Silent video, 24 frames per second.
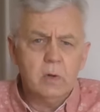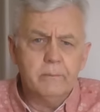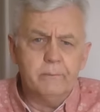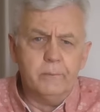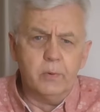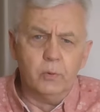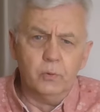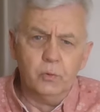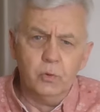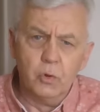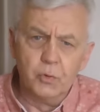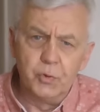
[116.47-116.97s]

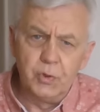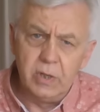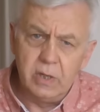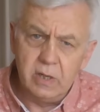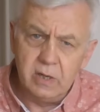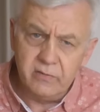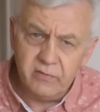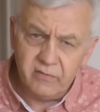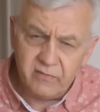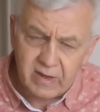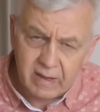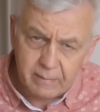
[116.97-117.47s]
But nothing would
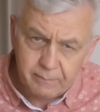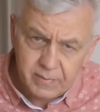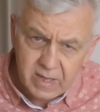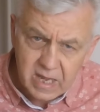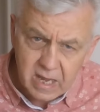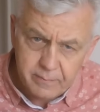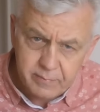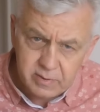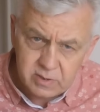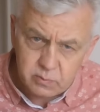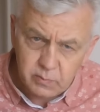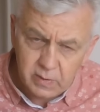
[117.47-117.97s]
have happened
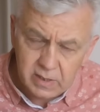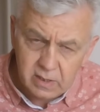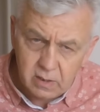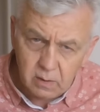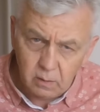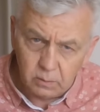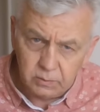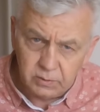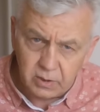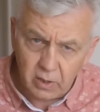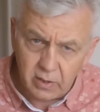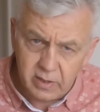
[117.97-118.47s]
there between
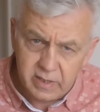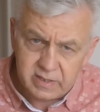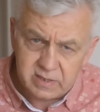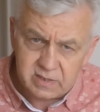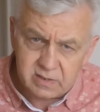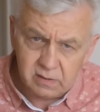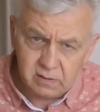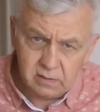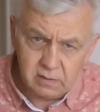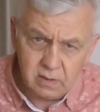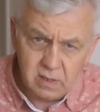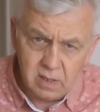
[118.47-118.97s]
old Doris
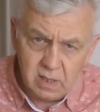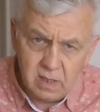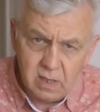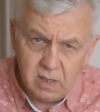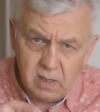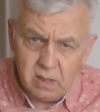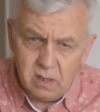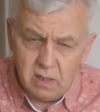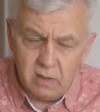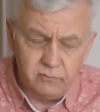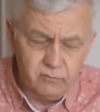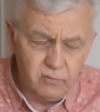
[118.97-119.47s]

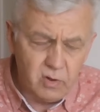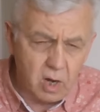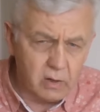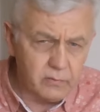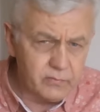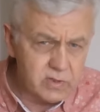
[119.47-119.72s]
and Rock.